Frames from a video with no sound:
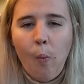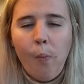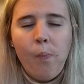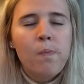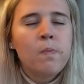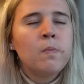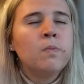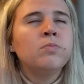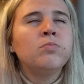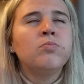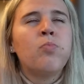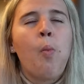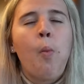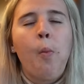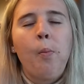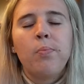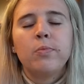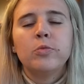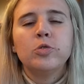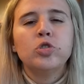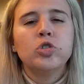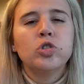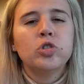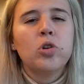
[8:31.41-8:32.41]
Mmm,
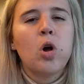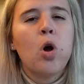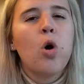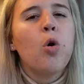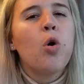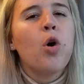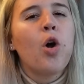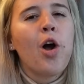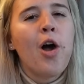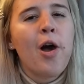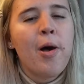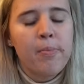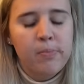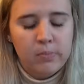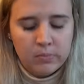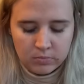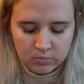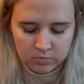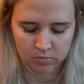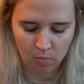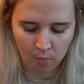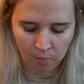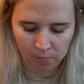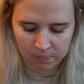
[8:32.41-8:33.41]
so
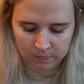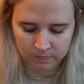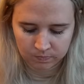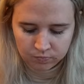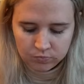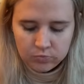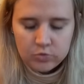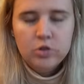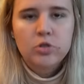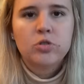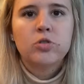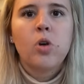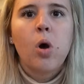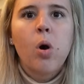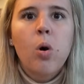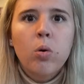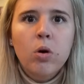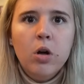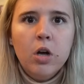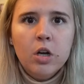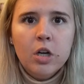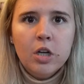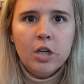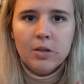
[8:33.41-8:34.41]
good. So
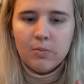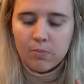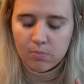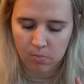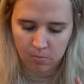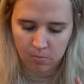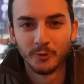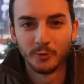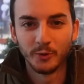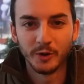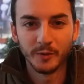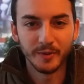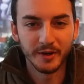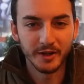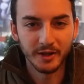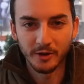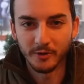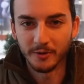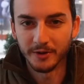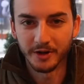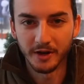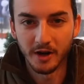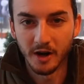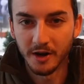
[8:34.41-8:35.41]
good. We've been
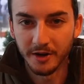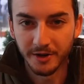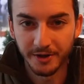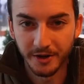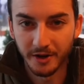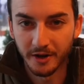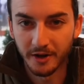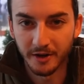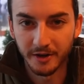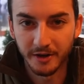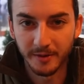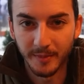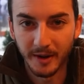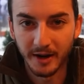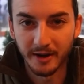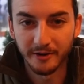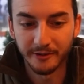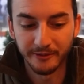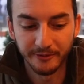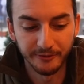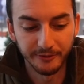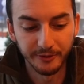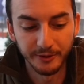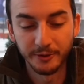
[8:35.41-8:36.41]
going on and on
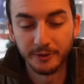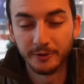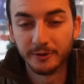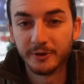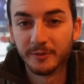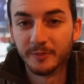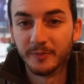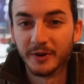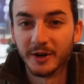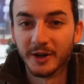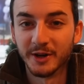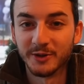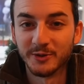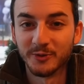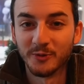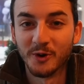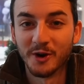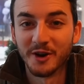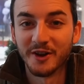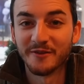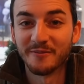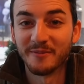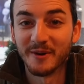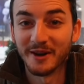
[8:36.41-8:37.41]
about food, but
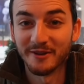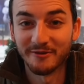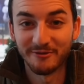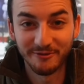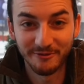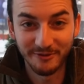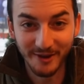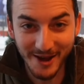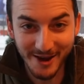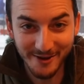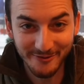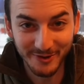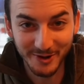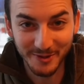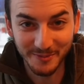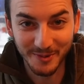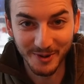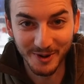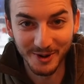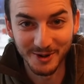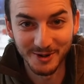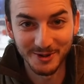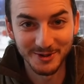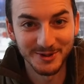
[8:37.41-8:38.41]
one of my favorite
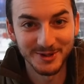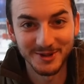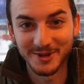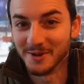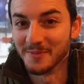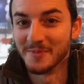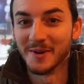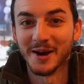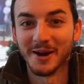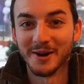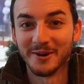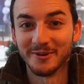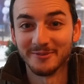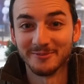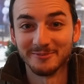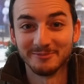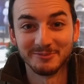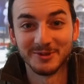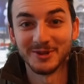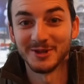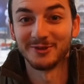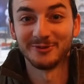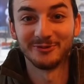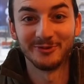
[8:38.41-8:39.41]
parts about
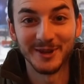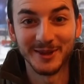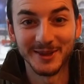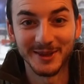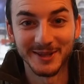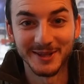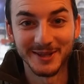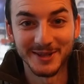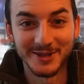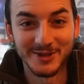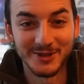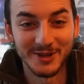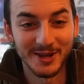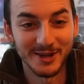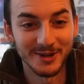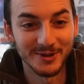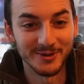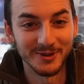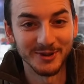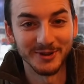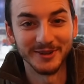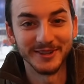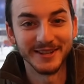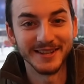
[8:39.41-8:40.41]
just Finland in
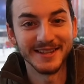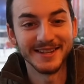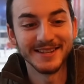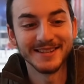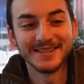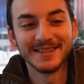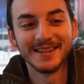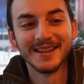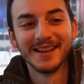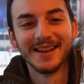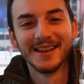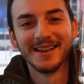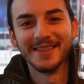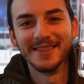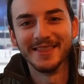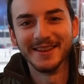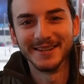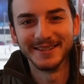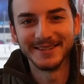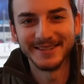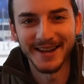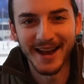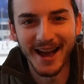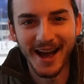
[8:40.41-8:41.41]
general is
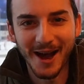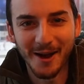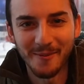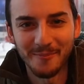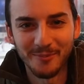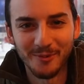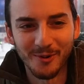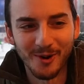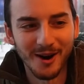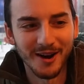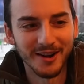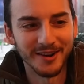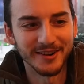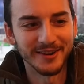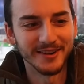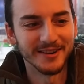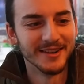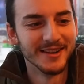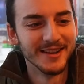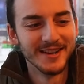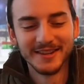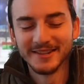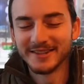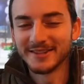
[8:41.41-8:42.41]
the tap water
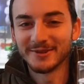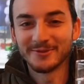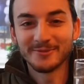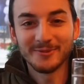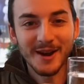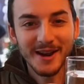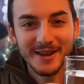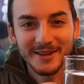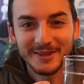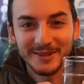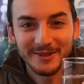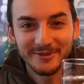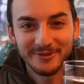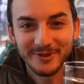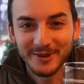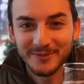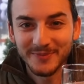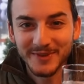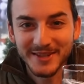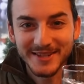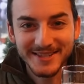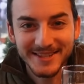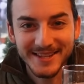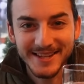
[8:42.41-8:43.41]
directly from
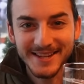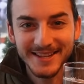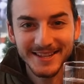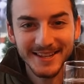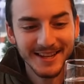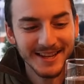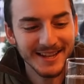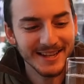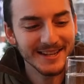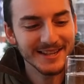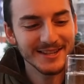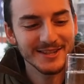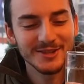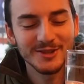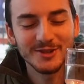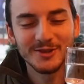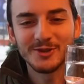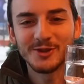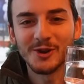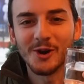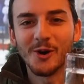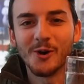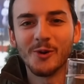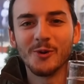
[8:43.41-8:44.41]
the sink. It is
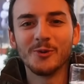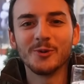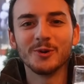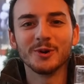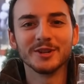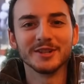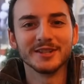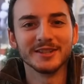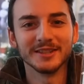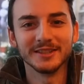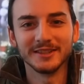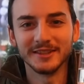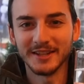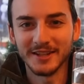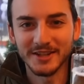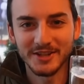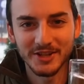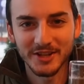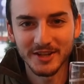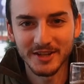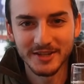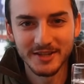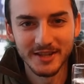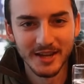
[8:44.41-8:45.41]
so
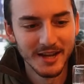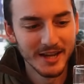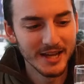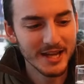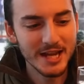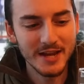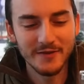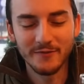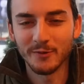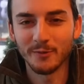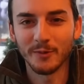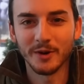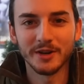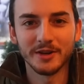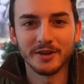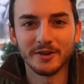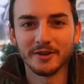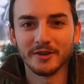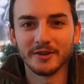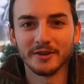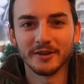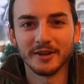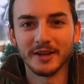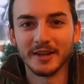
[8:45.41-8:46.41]
delicious. Even when
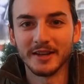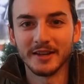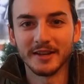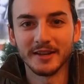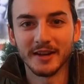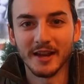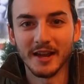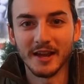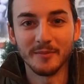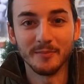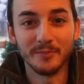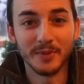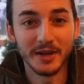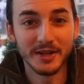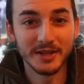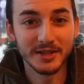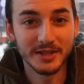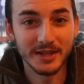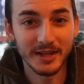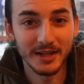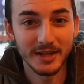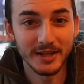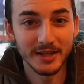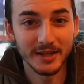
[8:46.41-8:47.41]
you're in a big
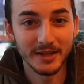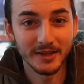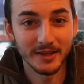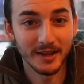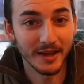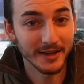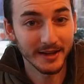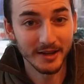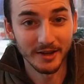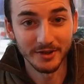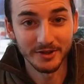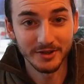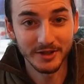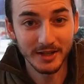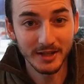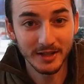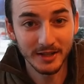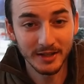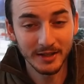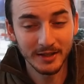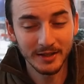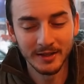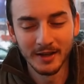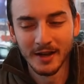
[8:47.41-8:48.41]
city like
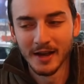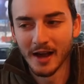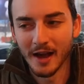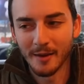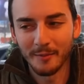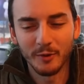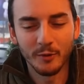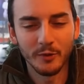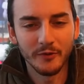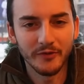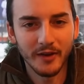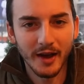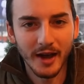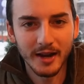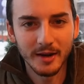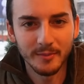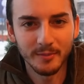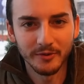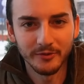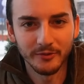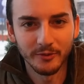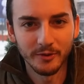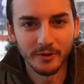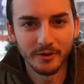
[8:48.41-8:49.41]
Helsinki, I mean, we've had it
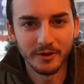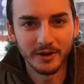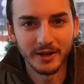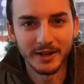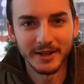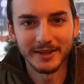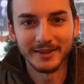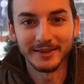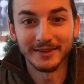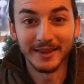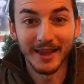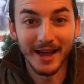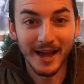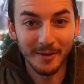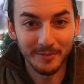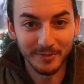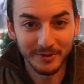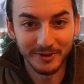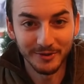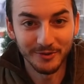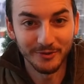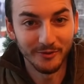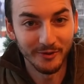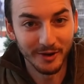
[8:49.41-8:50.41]
before in
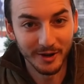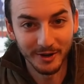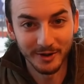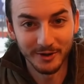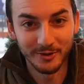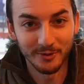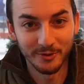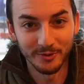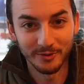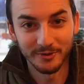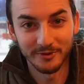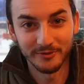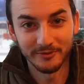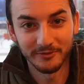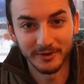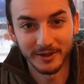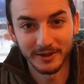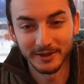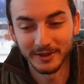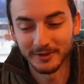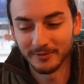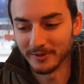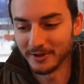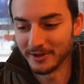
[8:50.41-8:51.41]
Lapland, very northern
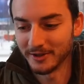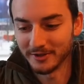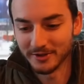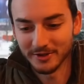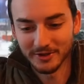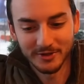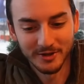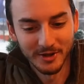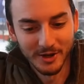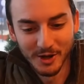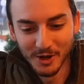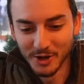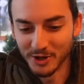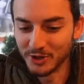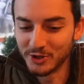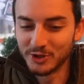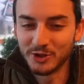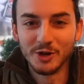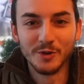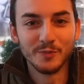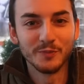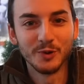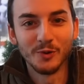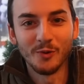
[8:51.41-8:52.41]
Finland, where you can just
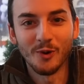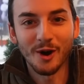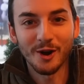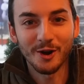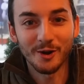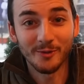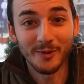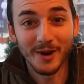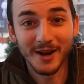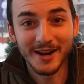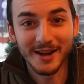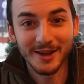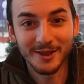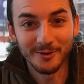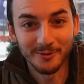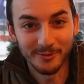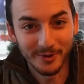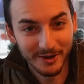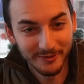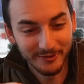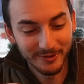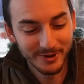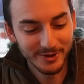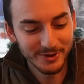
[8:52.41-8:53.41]
scoop the water right out of the
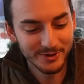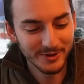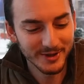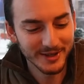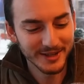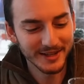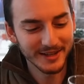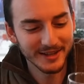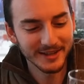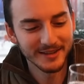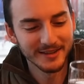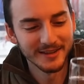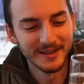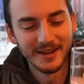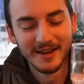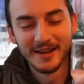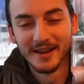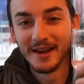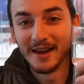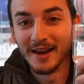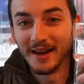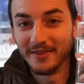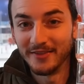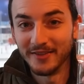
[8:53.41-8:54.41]
river and drink it.
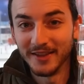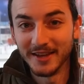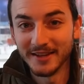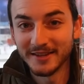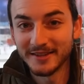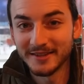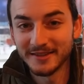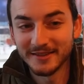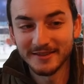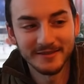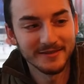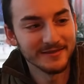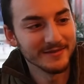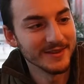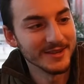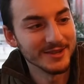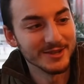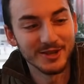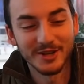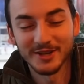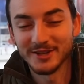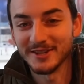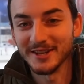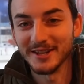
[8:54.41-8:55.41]
And this is
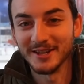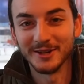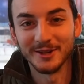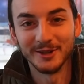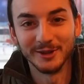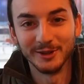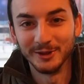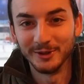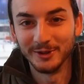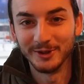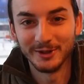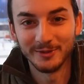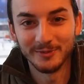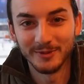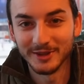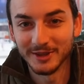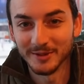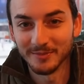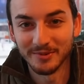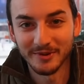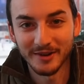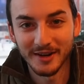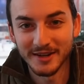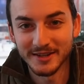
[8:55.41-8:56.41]
just included with the
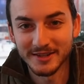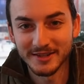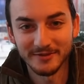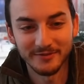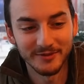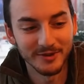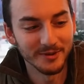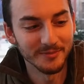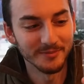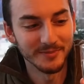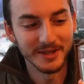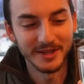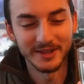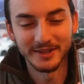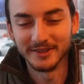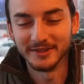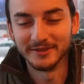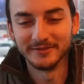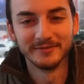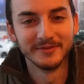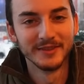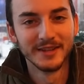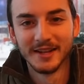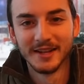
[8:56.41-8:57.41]
price of your
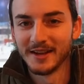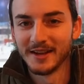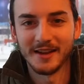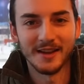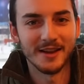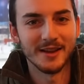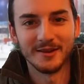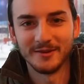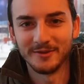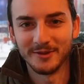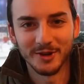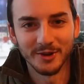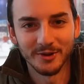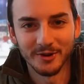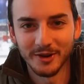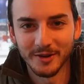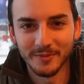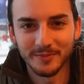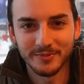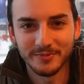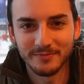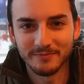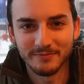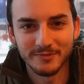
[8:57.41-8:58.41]
meal. In
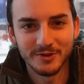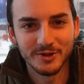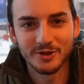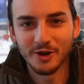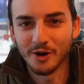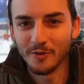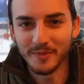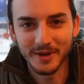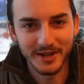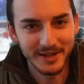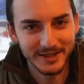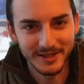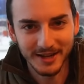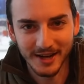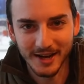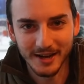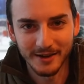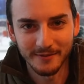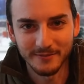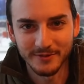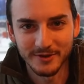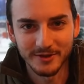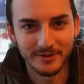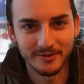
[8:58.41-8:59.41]
Europe, so many
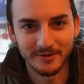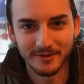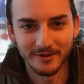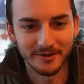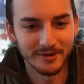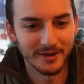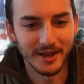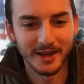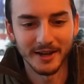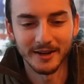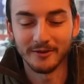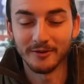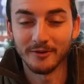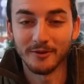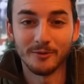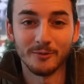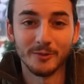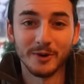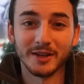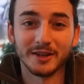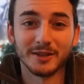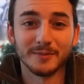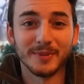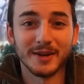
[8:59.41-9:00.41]
times they're like, oh,
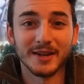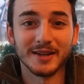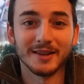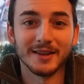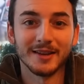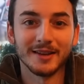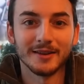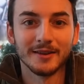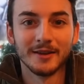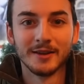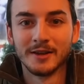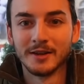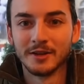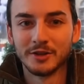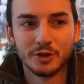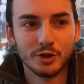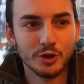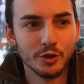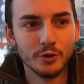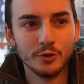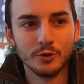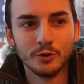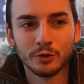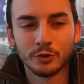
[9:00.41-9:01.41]
we had to pay like
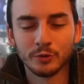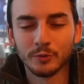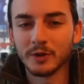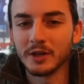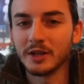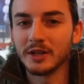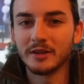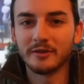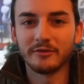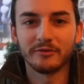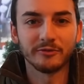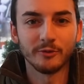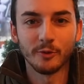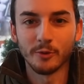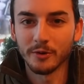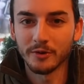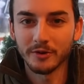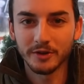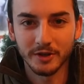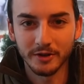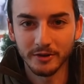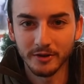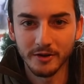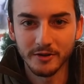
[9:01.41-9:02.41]
two, three, four
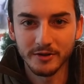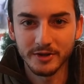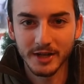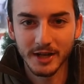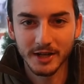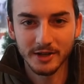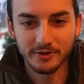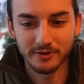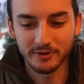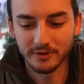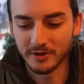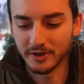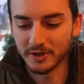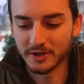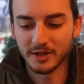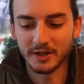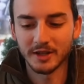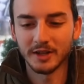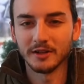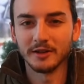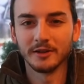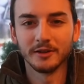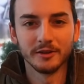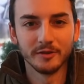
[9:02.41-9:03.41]
euros extra just to
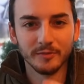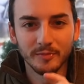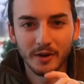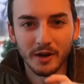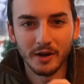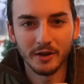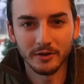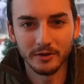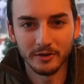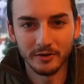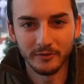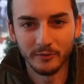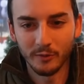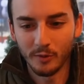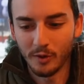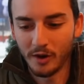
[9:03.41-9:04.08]
get a little bottle of